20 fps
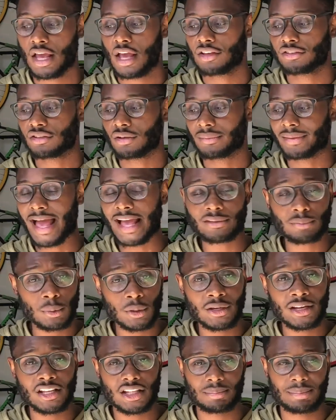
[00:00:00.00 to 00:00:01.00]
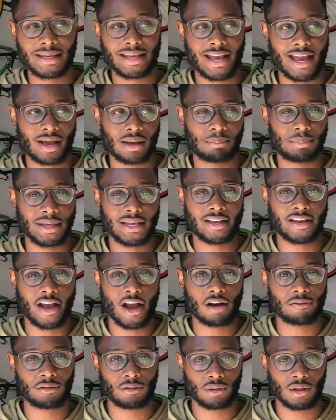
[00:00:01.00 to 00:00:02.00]
So that's what you need to be
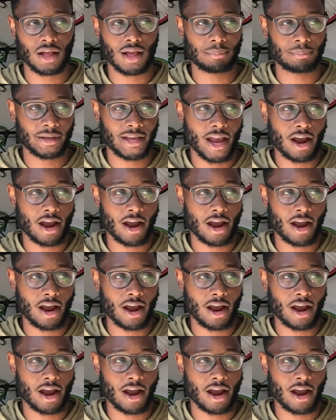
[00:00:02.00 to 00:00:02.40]
careful of.